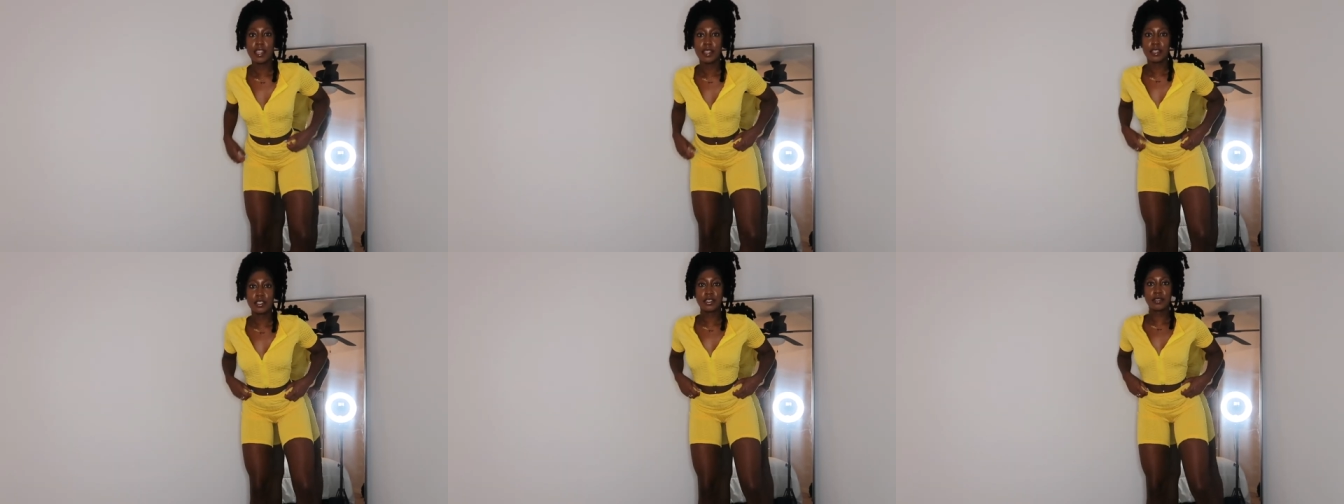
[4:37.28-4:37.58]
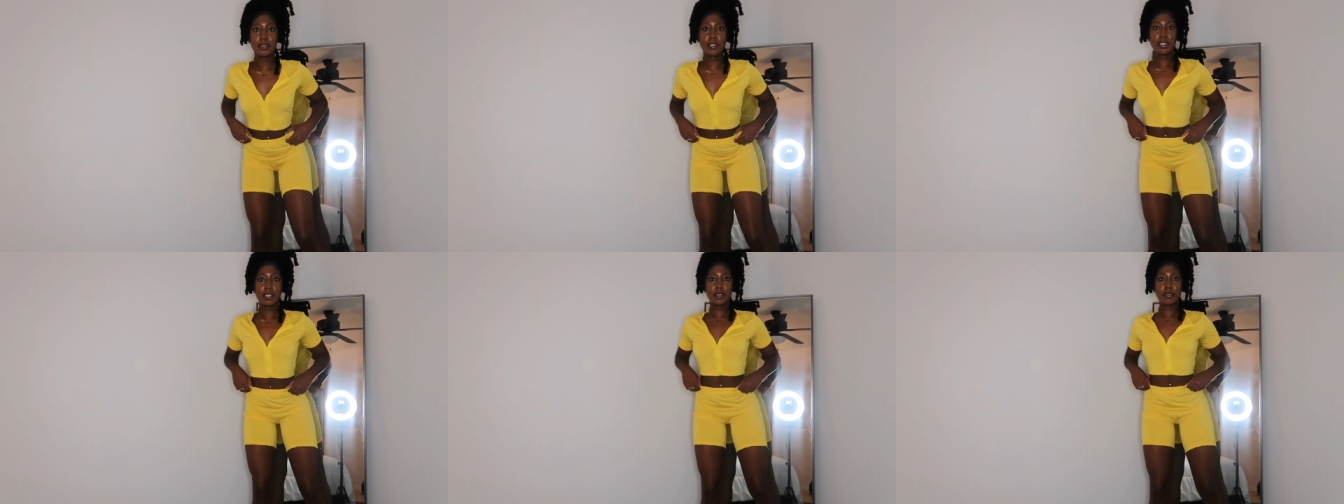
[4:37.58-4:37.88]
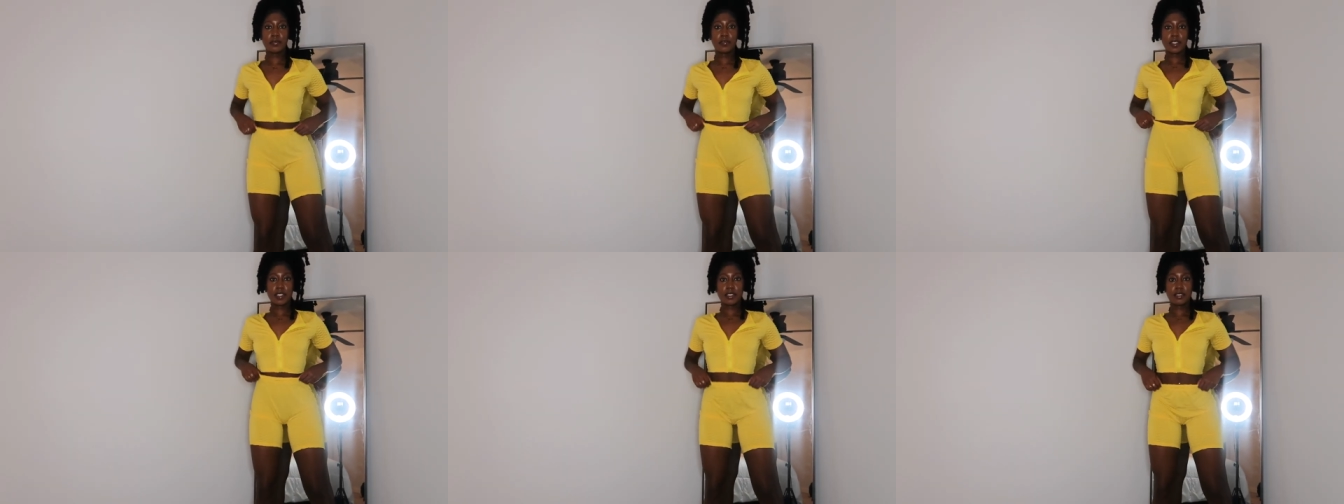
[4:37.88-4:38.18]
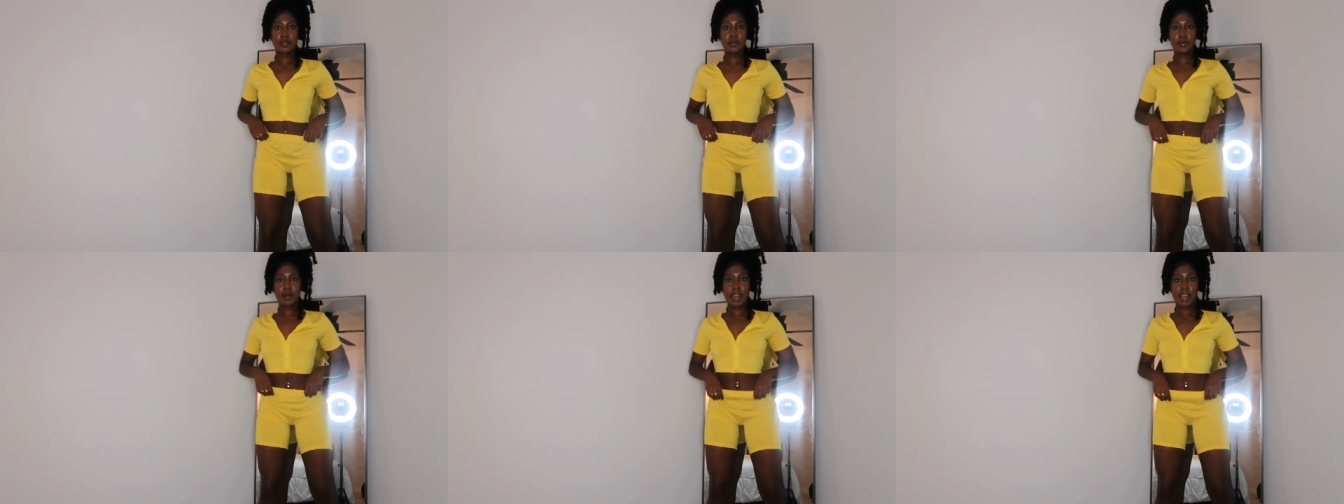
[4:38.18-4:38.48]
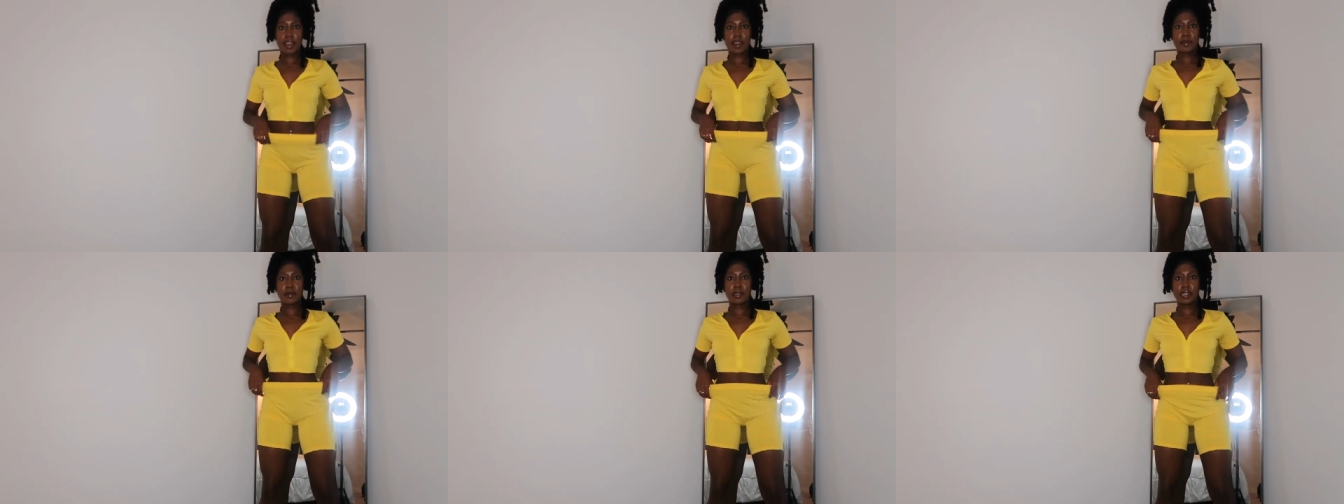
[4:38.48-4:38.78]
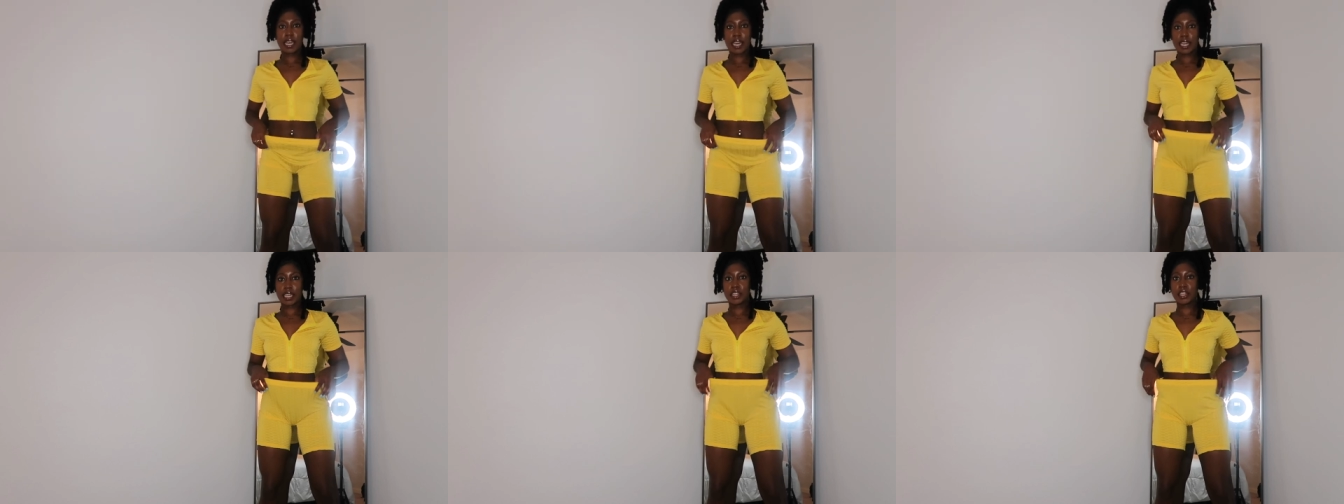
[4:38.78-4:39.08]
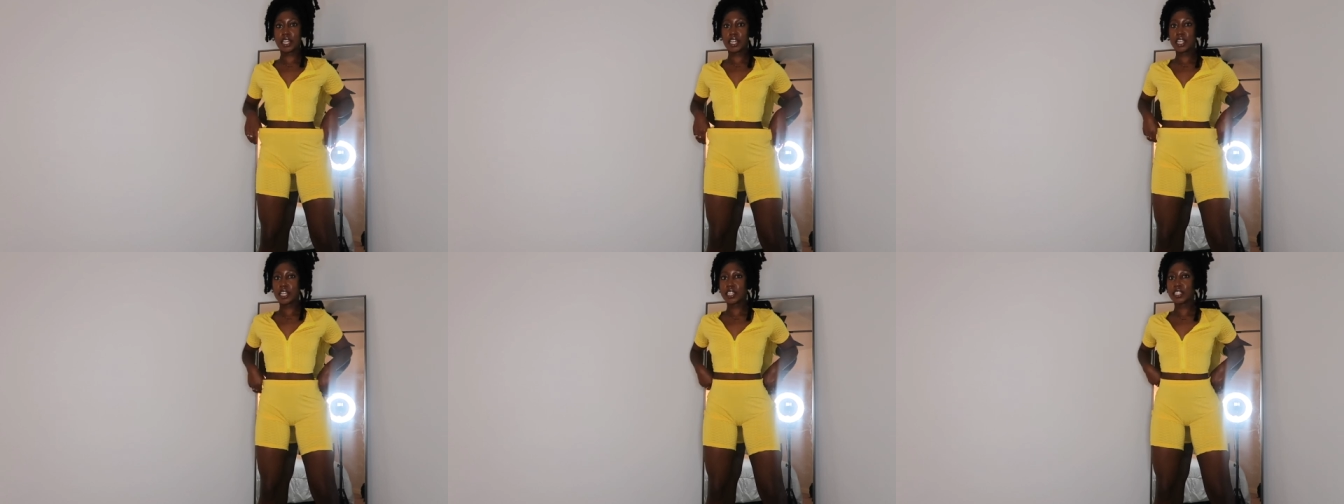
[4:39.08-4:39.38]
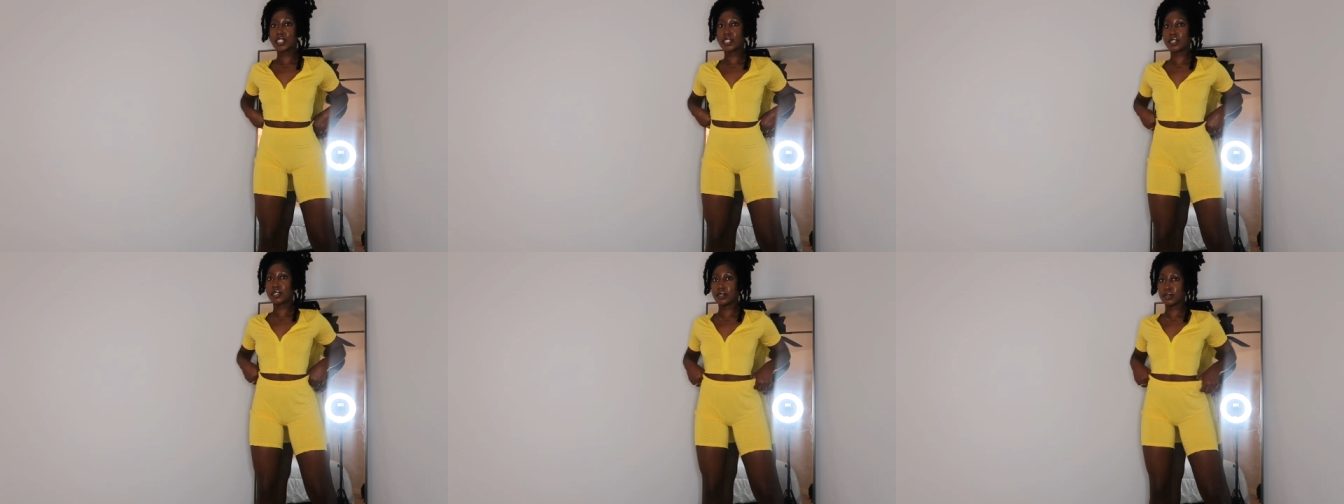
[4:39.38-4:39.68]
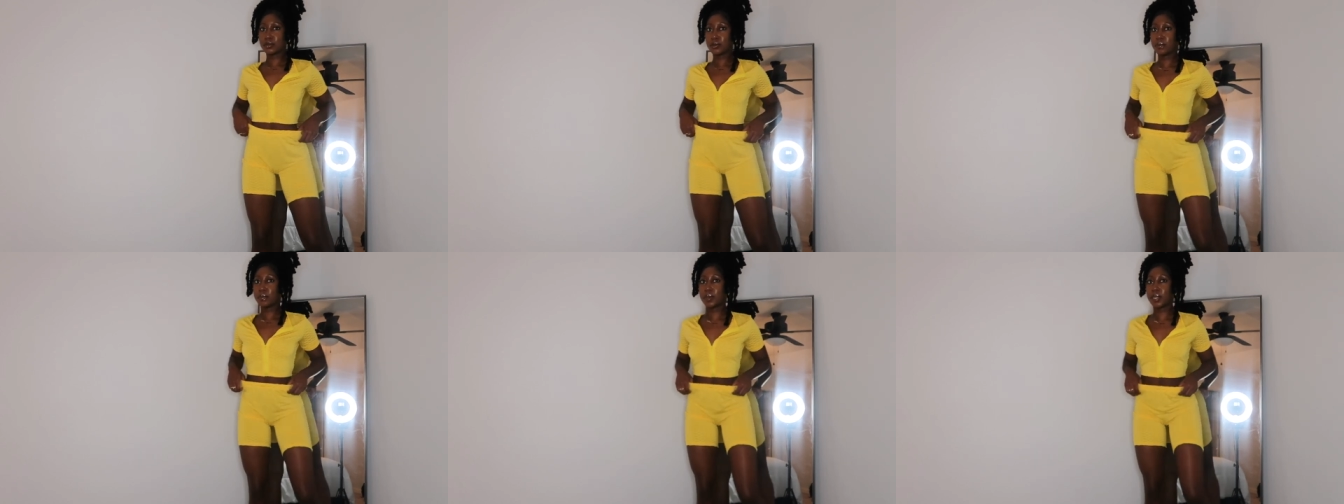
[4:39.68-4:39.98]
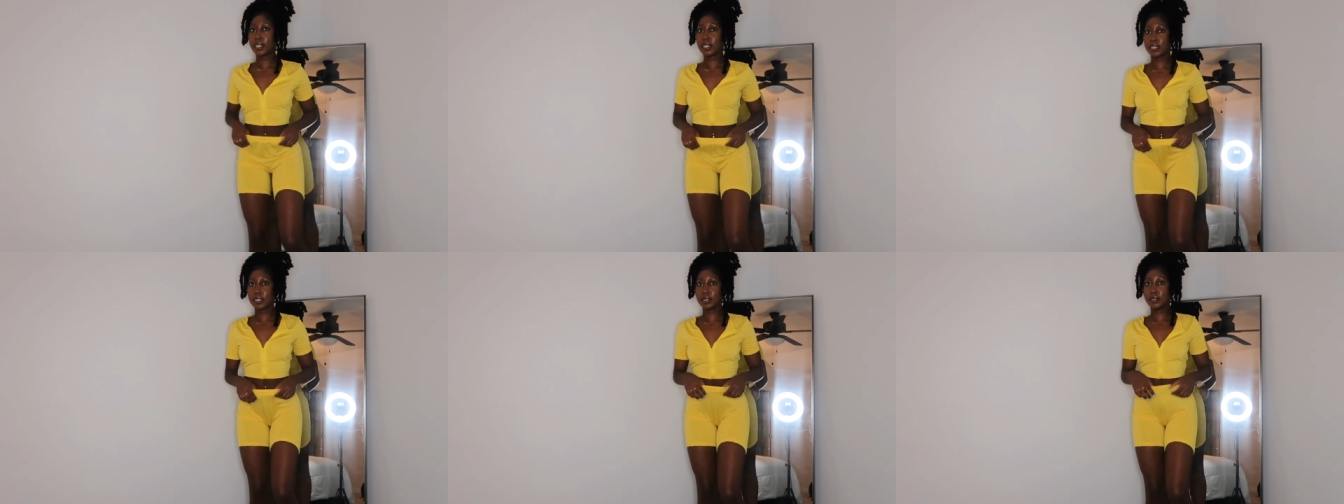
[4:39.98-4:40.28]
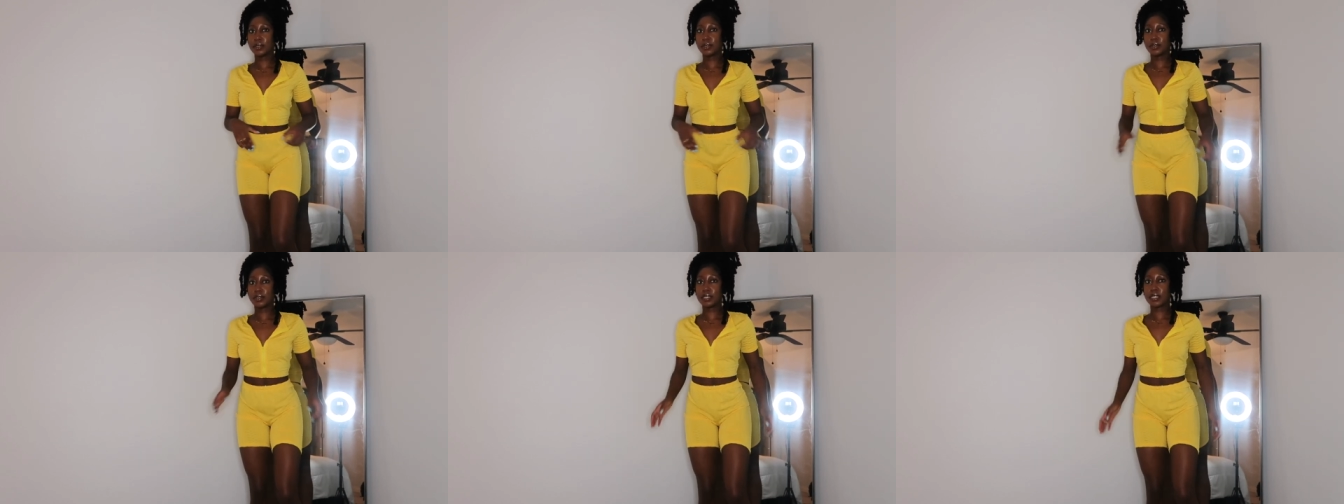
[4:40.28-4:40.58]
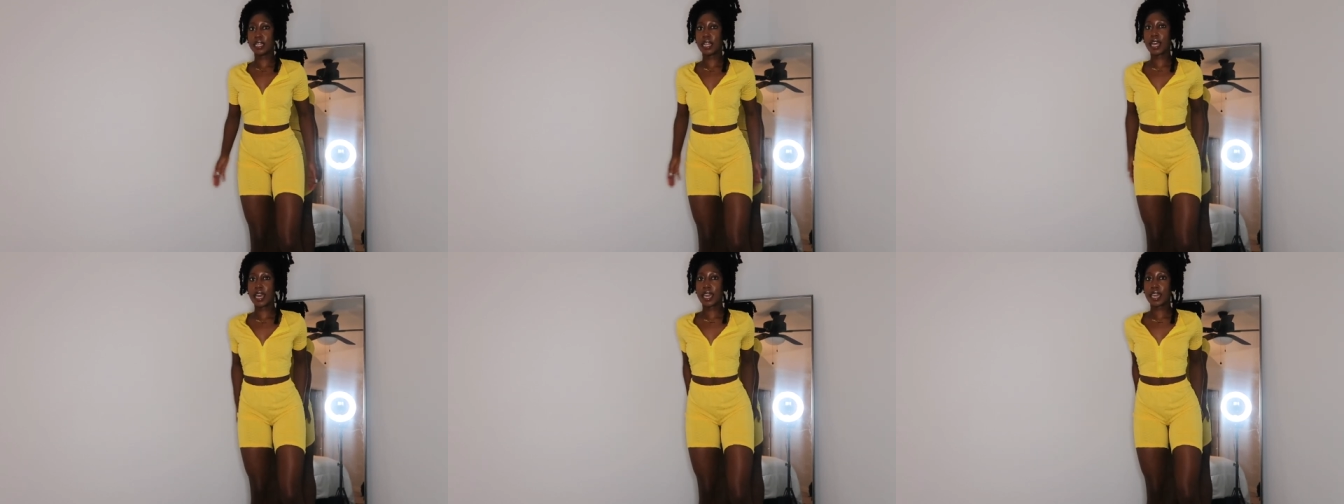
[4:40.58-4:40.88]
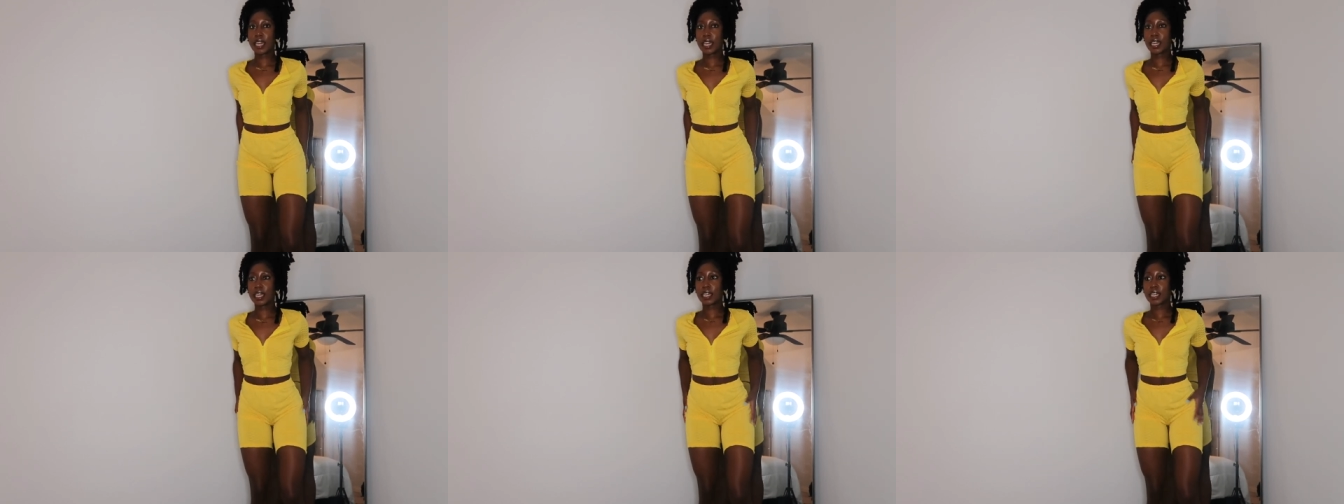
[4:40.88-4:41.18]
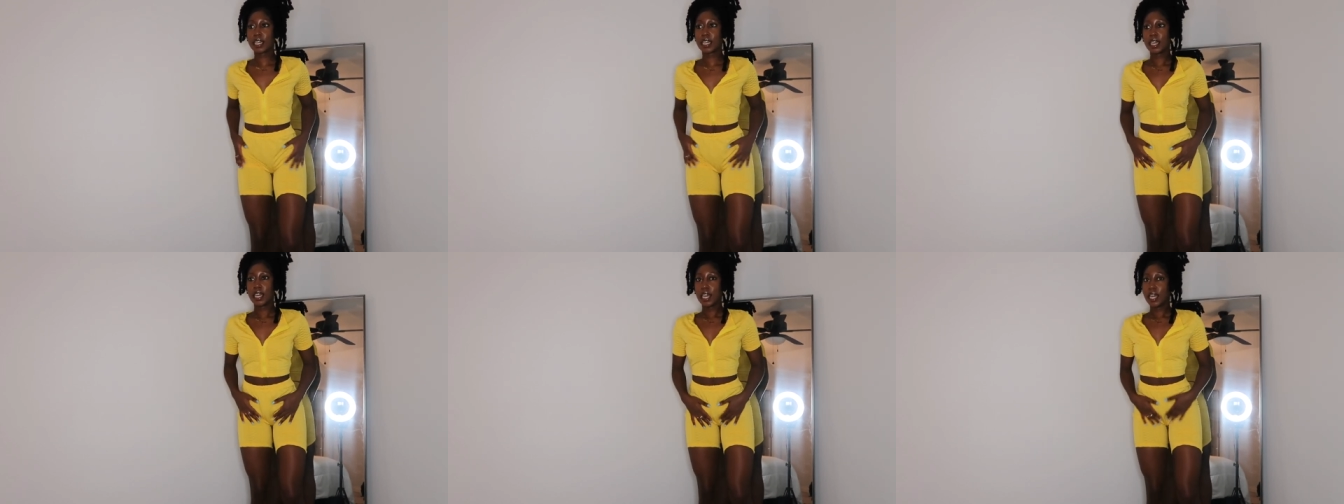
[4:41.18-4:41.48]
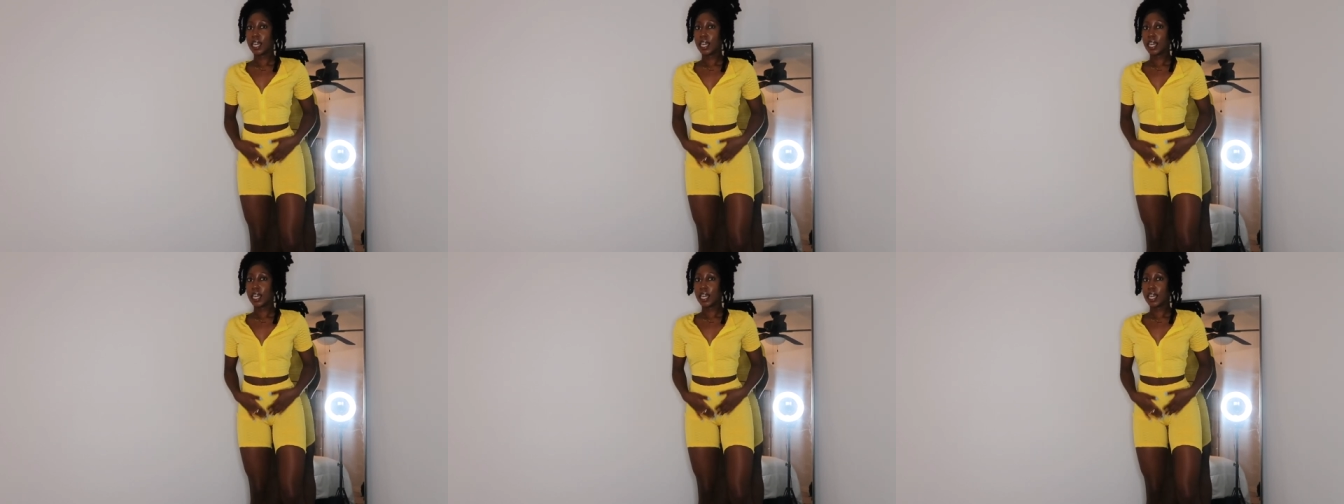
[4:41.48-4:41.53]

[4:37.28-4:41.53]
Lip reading: the shorts don't fit too bad, but like they're super loose. Like